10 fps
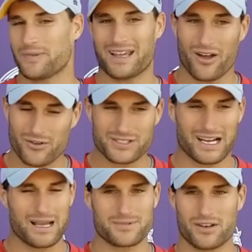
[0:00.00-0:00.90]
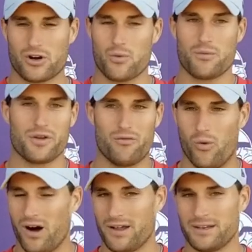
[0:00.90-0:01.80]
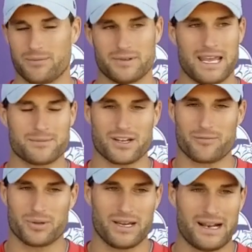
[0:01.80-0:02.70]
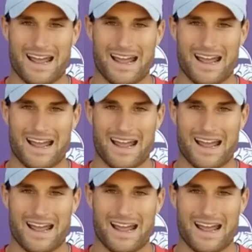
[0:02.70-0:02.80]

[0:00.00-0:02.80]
And other times I know when we've won in games I've played,